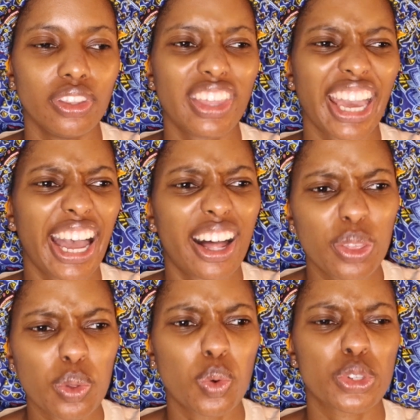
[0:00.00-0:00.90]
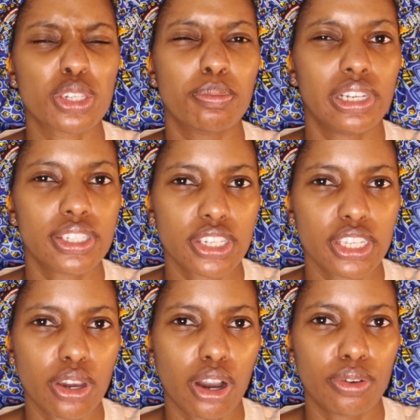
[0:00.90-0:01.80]
the health or
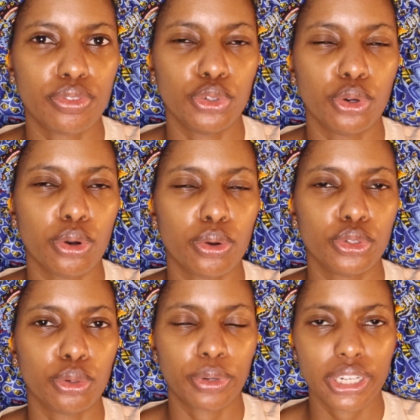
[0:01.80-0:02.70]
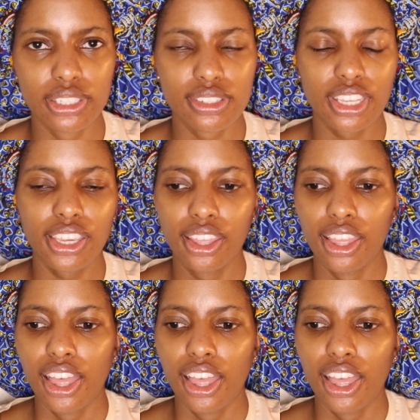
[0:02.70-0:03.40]
stability of your pregnancy.